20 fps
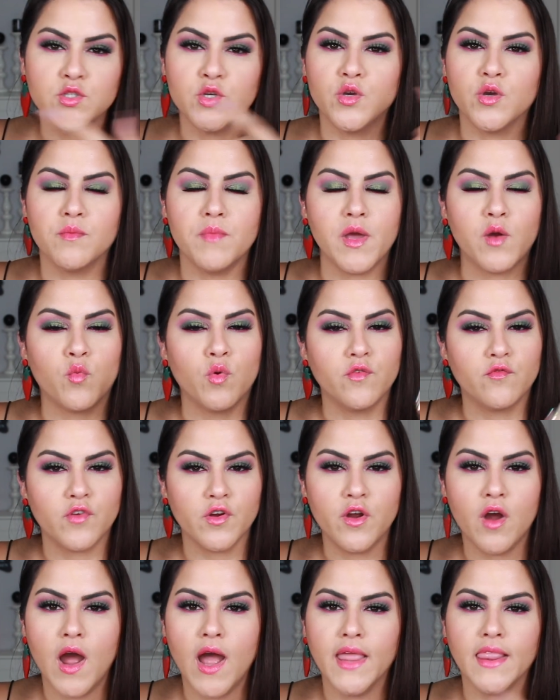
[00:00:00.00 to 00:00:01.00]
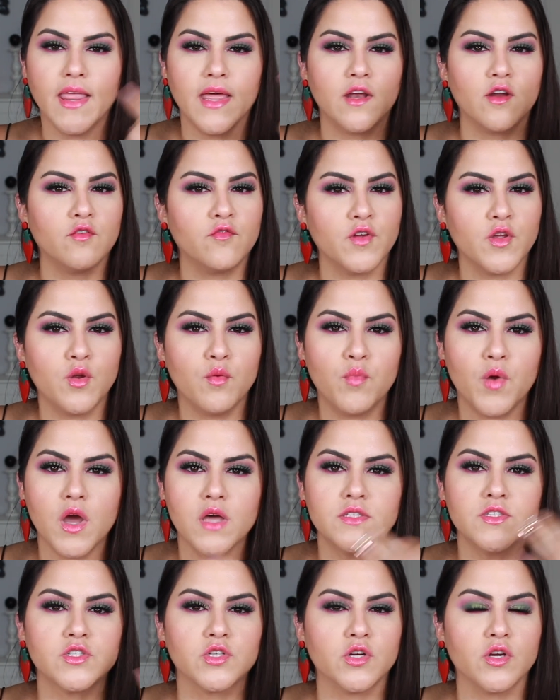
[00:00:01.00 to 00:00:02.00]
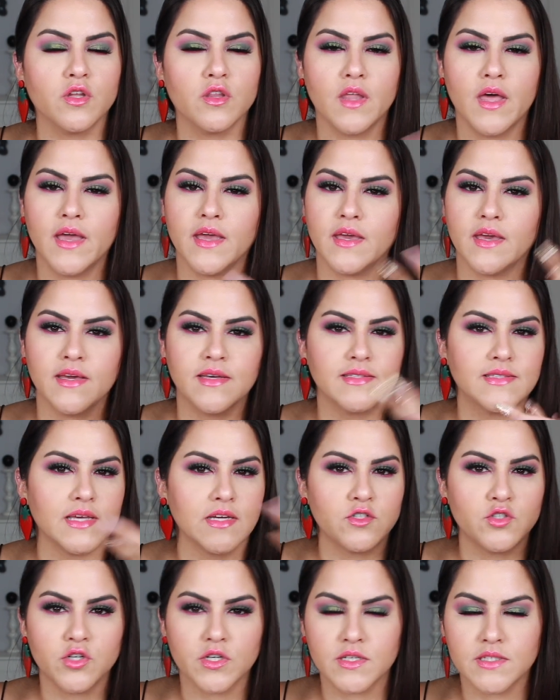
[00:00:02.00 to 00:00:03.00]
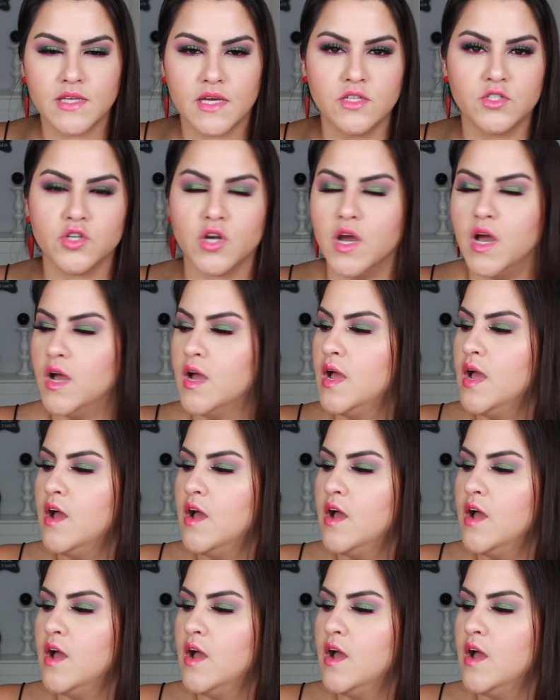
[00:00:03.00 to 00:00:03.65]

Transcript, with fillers: So you can make one for your highlighter, for your bronzer, like etc, etc.